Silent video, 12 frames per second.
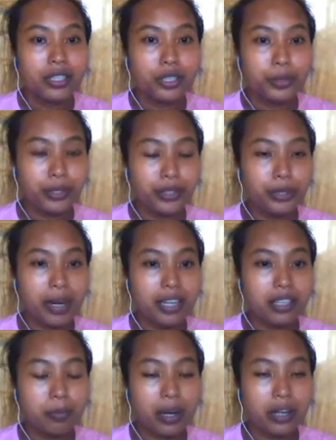
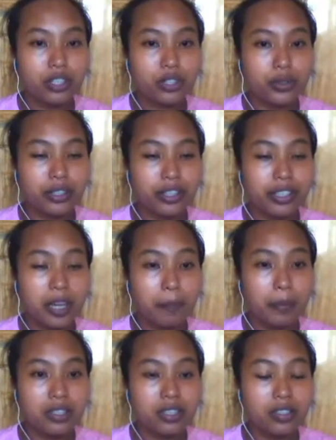Computer-based parish
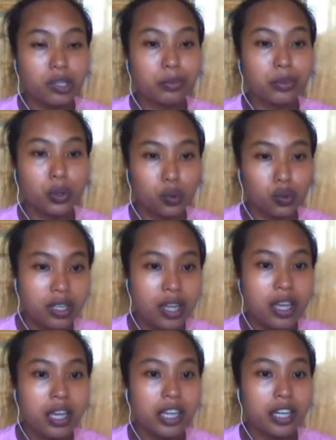record-keeping system goals.
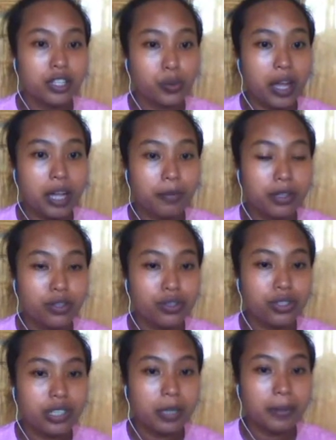It is to help the
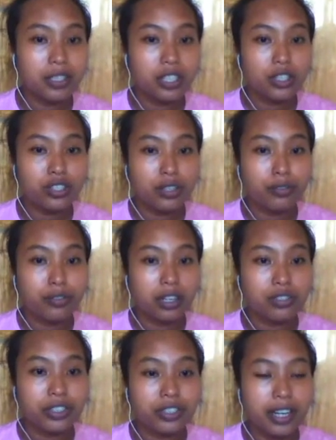user keep in touch to the
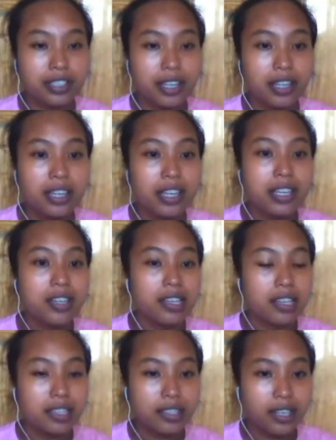files or data.
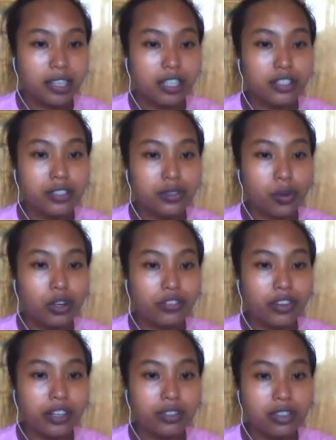Second, store
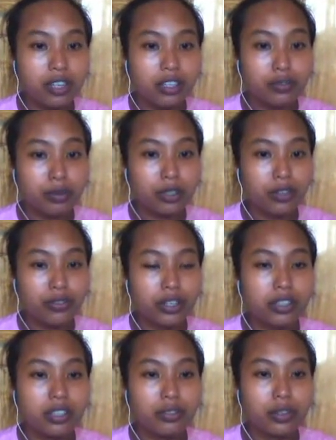various data from
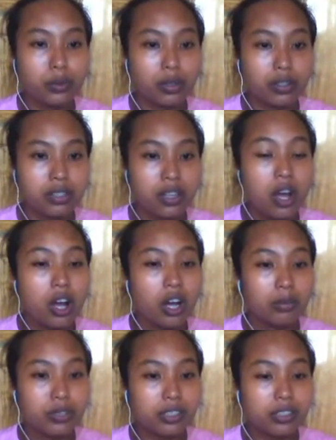different individuals.
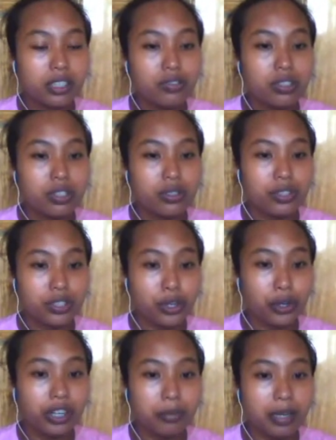Objectives, to
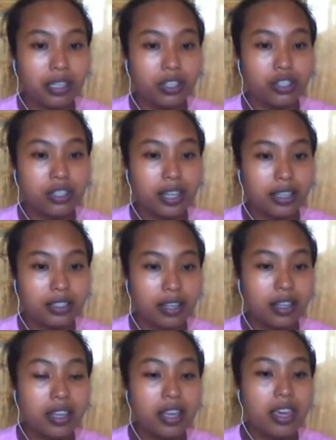secure and manage the
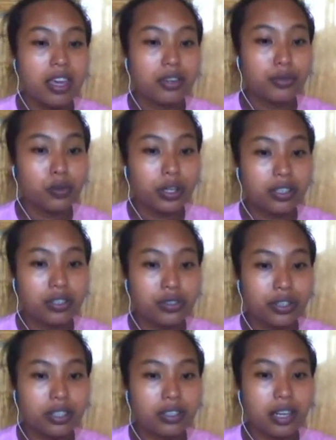data and avoid
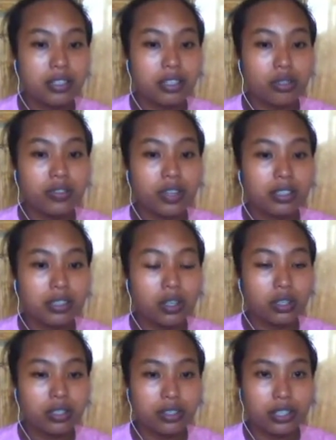uncertain cases of data
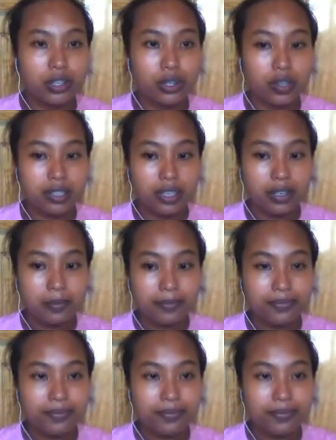loss and security.